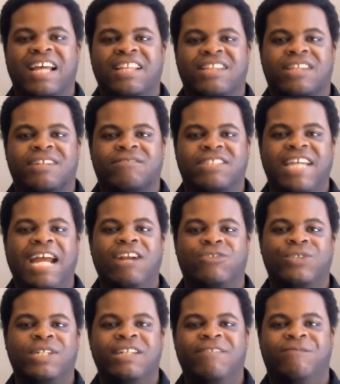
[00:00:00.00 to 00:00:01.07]
the title
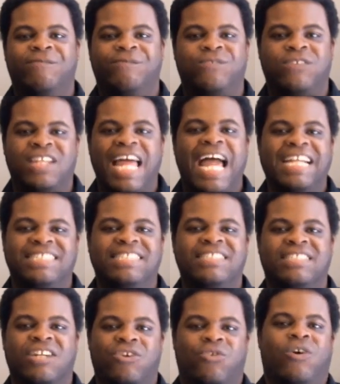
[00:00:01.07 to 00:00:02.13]
screen
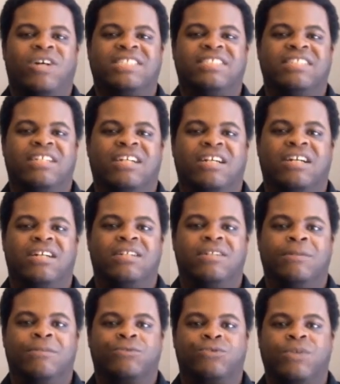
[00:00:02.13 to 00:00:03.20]
flashes across uh,
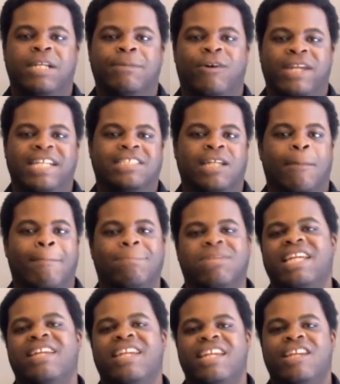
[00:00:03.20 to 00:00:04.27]
the screen it's a
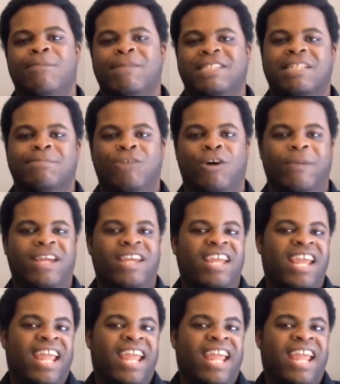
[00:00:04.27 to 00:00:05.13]
blink and you miss it moment